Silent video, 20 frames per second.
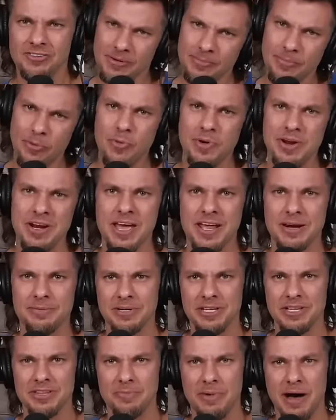number one
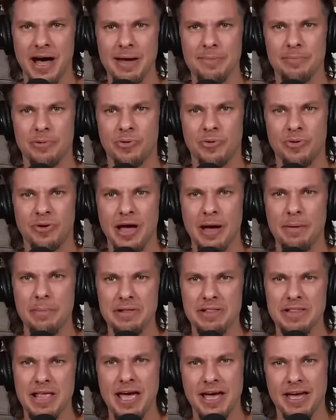animal in the Bible. How
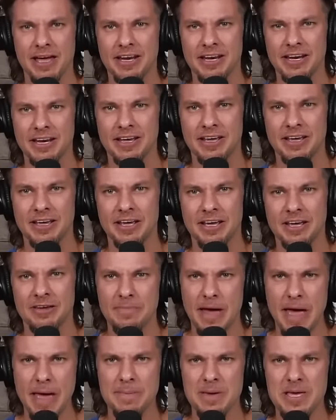about that?
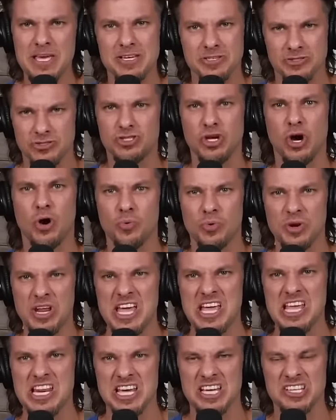Maybe don't
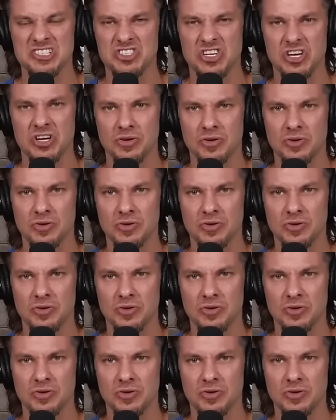eat it.